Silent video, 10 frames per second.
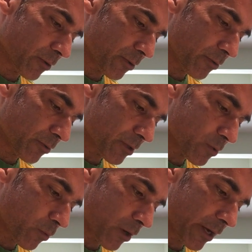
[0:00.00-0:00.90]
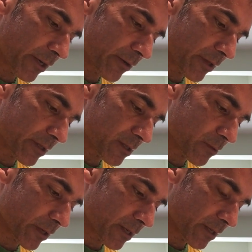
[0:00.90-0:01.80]
through this wire this
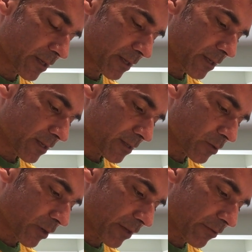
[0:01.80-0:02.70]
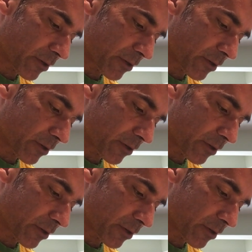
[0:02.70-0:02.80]
way. So I have a